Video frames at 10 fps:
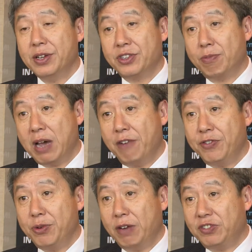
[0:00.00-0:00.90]
So my
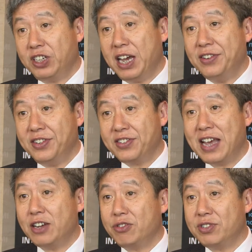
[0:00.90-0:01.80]
view of change is
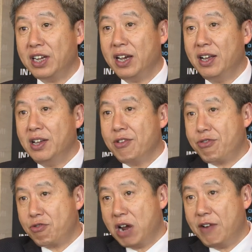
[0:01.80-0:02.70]
not to say
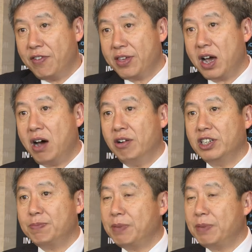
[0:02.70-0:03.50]
throw everything out,